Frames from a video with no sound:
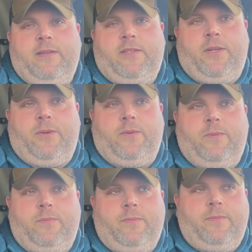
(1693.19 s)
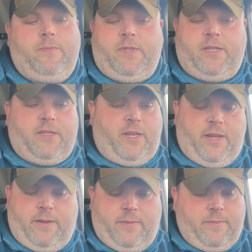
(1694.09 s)
to
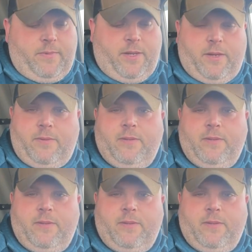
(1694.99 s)
sustain, and